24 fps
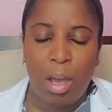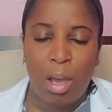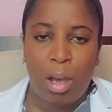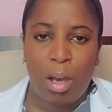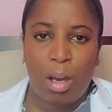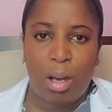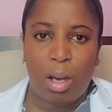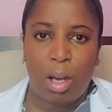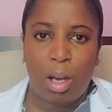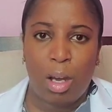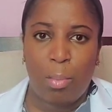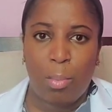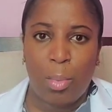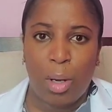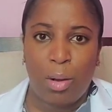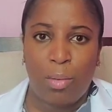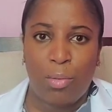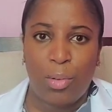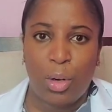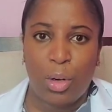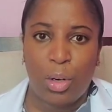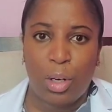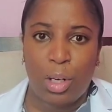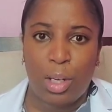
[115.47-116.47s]
of
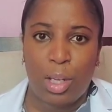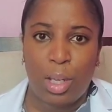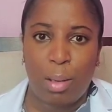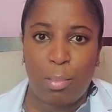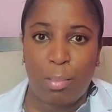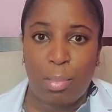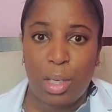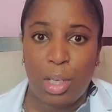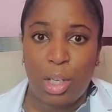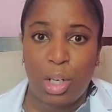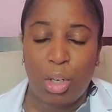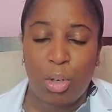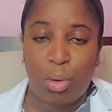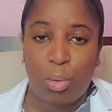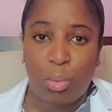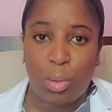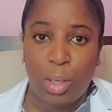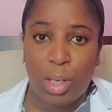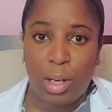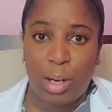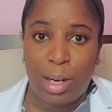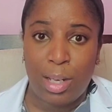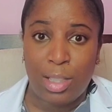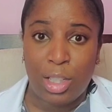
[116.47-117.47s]
your NP
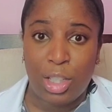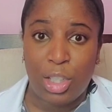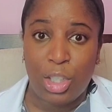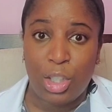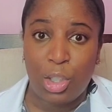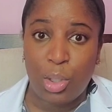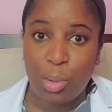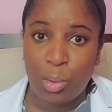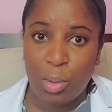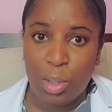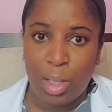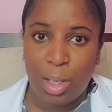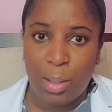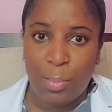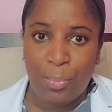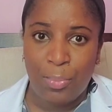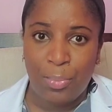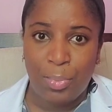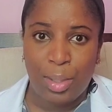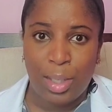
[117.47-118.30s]
career as a student,